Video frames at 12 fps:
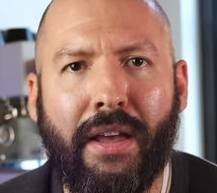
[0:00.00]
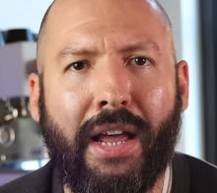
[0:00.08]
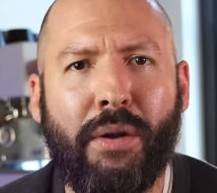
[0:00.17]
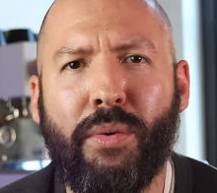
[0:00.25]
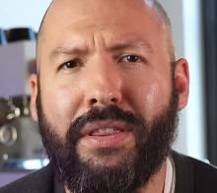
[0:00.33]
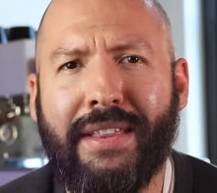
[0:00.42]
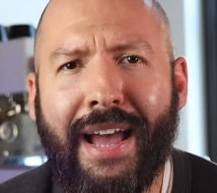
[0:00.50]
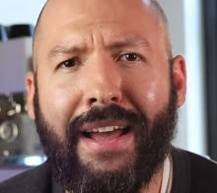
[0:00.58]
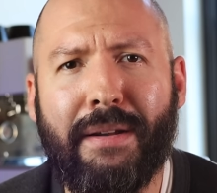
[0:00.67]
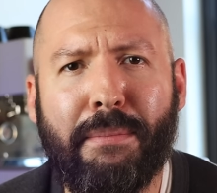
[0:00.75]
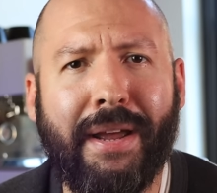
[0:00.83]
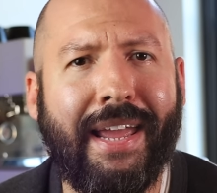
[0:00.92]
And with
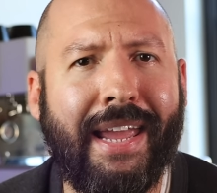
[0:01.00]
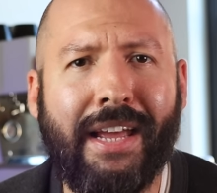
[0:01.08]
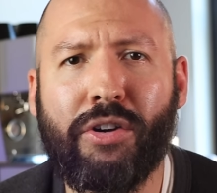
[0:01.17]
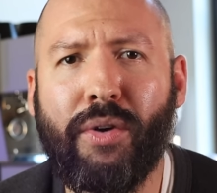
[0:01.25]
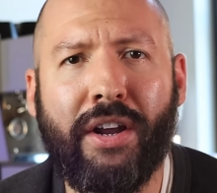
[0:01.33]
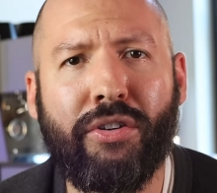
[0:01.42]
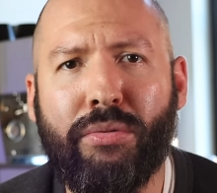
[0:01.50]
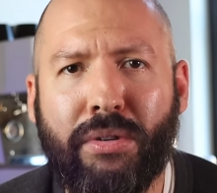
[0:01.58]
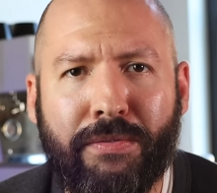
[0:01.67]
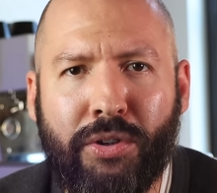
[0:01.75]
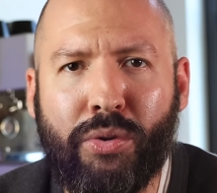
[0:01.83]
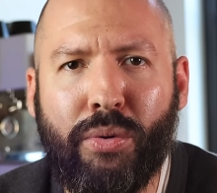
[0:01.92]
that, my hand grinder
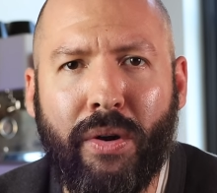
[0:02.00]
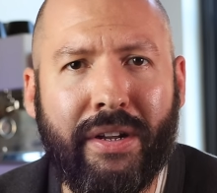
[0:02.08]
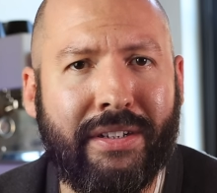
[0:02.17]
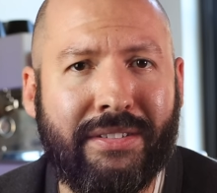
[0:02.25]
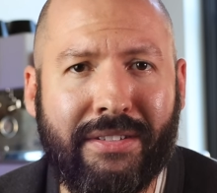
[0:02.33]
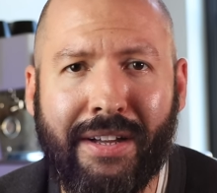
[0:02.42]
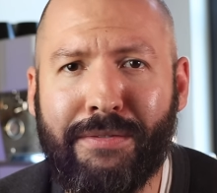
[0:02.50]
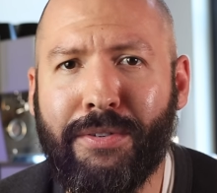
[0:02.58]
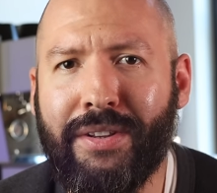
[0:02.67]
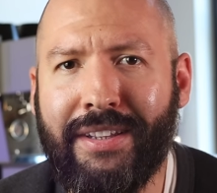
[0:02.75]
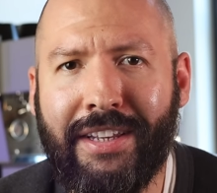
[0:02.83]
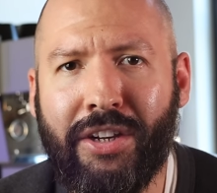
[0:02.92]
review quota is done for
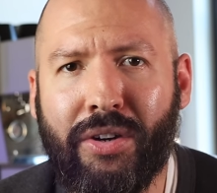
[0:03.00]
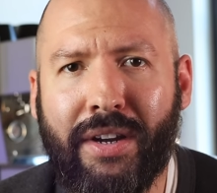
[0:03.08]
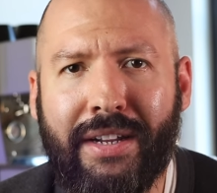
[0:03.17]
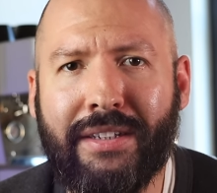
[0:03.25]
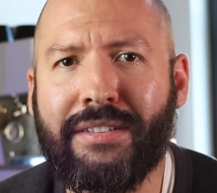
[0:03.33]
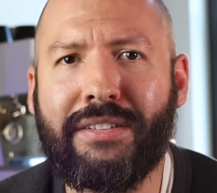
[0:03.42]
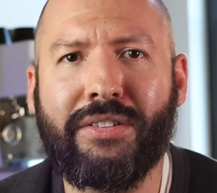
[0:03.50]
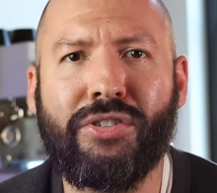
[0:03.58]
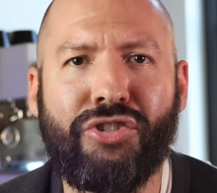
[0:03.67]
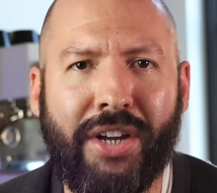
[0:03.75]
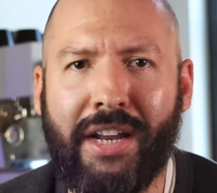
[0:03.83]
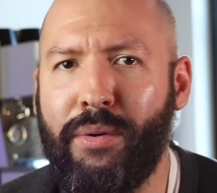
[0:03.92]
the year and it's still
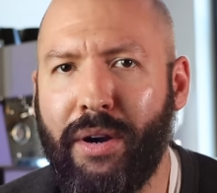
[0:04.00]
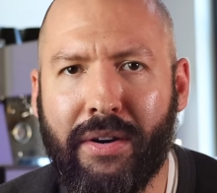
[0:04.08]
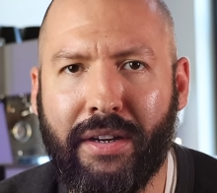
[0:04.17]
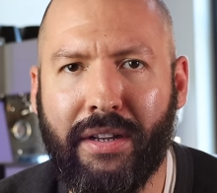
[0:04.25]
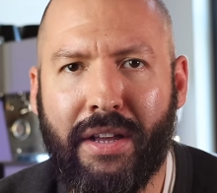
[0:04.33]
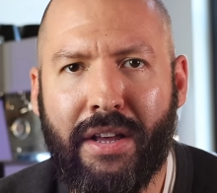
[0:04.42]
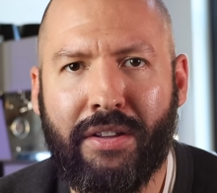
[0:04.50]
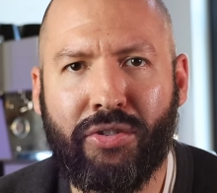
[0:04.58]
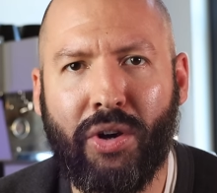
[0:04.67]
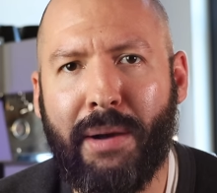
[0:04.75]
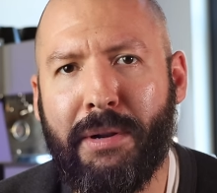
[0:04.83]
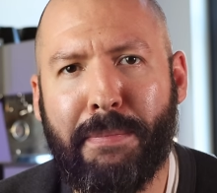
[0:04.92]
January.
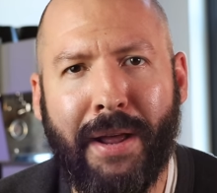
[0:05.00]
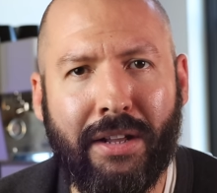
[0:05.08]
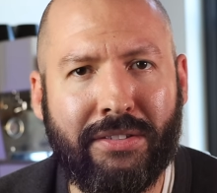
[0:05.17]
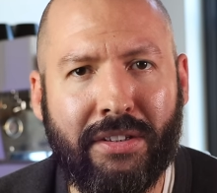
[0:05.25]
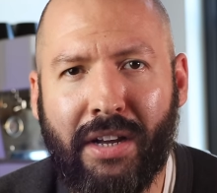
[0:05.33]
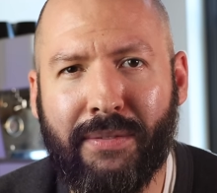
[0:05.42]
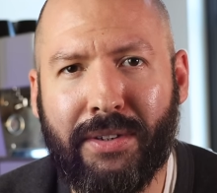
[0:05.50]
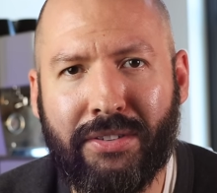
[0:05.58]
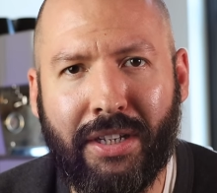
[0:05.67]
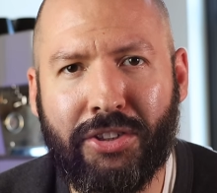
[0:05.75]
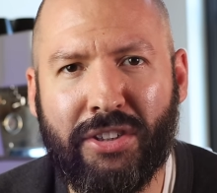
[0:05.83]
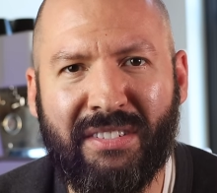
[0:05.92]
So I'm gonna pass the
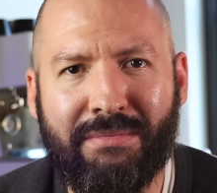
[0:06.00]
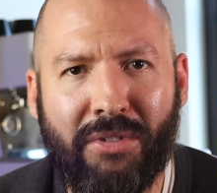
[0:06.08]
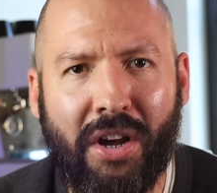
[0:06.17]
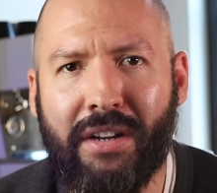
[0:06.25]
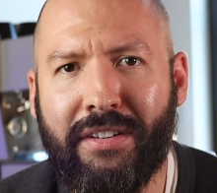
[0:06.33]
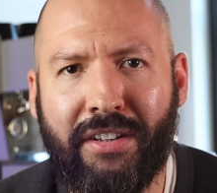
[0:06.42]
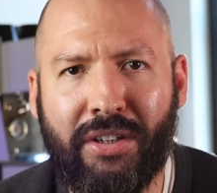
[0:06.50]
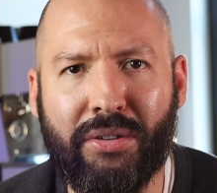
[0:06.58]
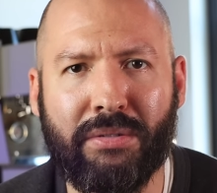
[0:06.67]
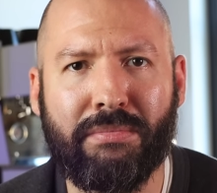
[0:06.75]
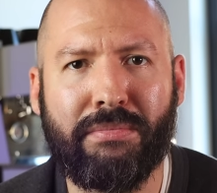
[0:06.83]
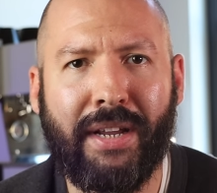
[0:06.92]
conversation on to
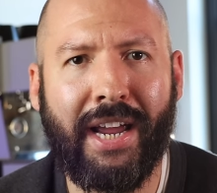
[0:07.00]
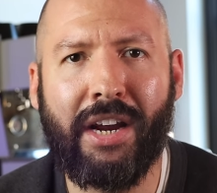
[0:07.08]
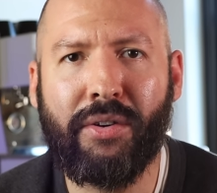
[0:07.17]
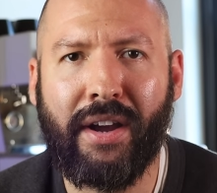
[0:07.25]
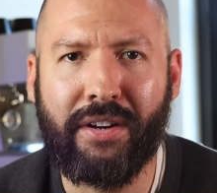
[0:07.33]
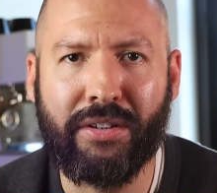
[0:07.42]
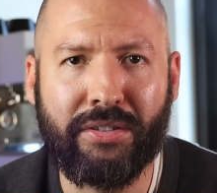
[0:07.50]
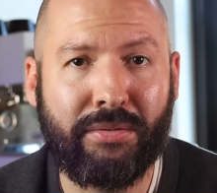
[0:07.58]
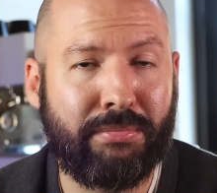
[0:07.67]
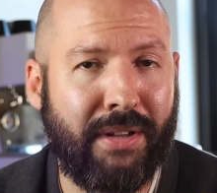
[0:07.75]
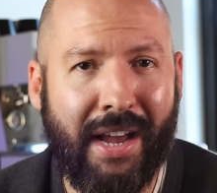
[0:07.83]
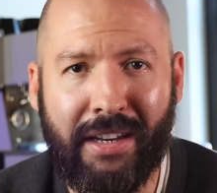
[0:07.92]
you. Hand grinders.
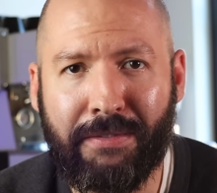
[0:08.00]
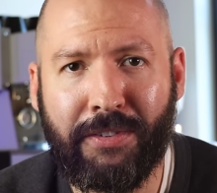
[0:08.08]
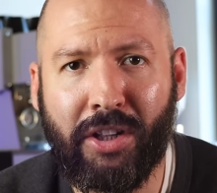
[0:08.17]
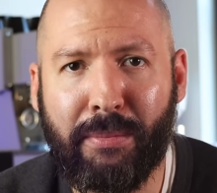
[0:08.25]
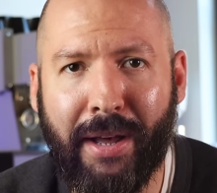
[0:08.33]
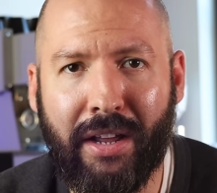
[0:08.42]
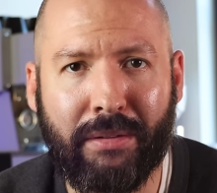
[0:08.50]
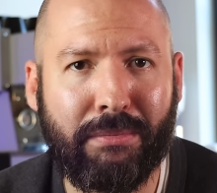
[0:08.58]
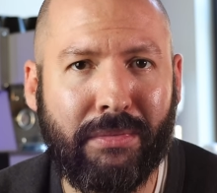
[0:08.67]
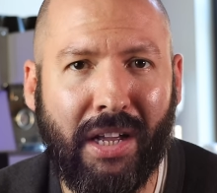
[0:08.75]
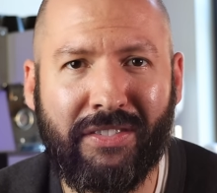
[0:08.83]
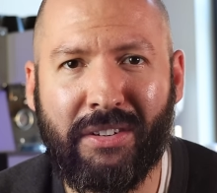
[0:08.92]
How do you feel about
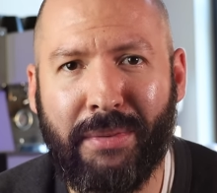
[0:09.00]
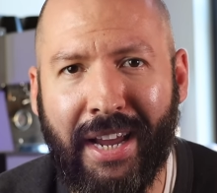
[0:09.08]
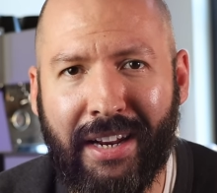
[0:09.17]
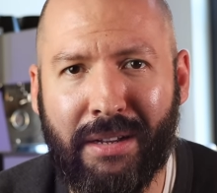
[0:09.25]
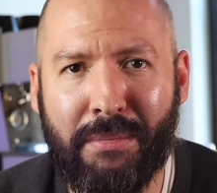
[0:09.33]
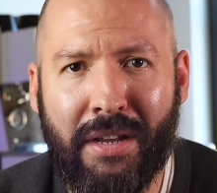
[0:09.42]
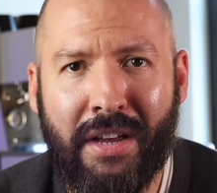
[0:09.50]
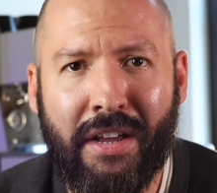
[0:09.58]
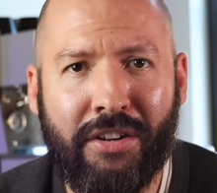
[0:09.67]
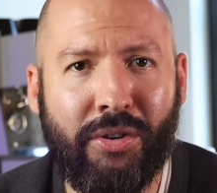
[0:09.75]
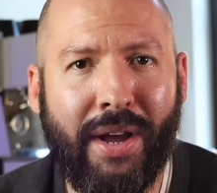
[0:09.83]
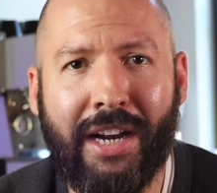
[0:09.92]
them? Love them, hate them?
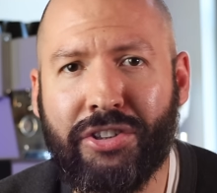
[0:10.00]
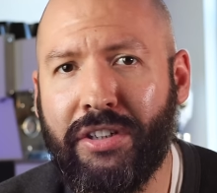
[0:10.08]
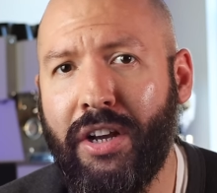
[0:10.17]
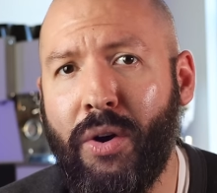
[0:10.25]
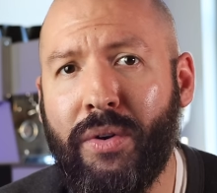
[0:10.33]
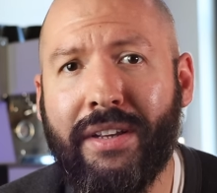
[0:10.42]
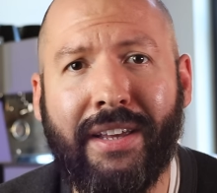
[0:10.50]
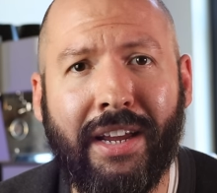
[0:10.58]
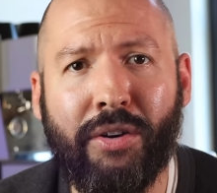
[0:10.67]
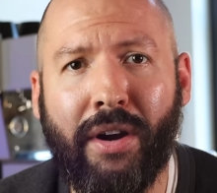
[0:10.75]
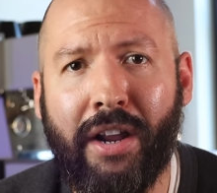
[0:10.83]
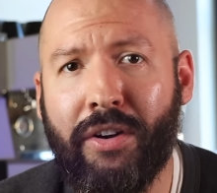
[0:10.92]
Do you actually own a
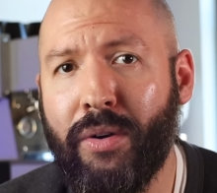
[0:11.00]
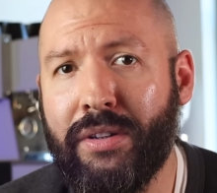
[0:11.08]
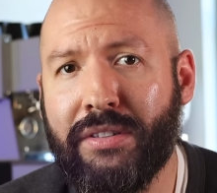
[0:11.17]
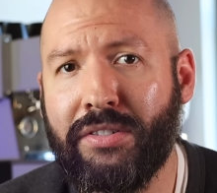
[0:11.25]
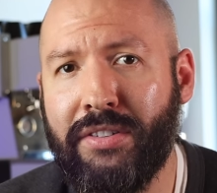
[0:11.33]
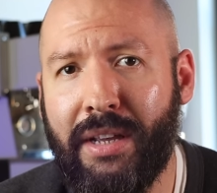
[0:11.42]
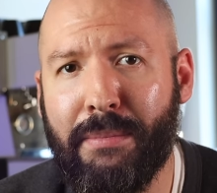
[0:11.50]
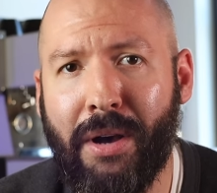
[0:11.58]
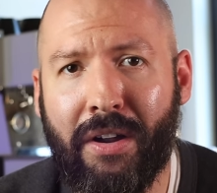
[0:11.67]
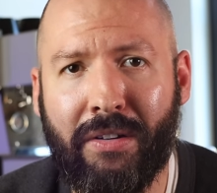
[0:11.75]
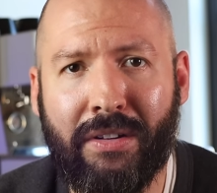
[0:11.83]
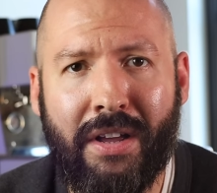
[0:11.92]
Kingrinder or this same
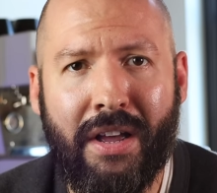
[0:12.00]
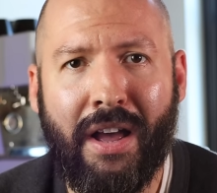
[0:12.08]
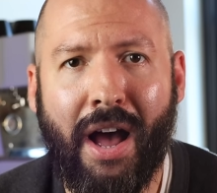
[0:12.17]
model?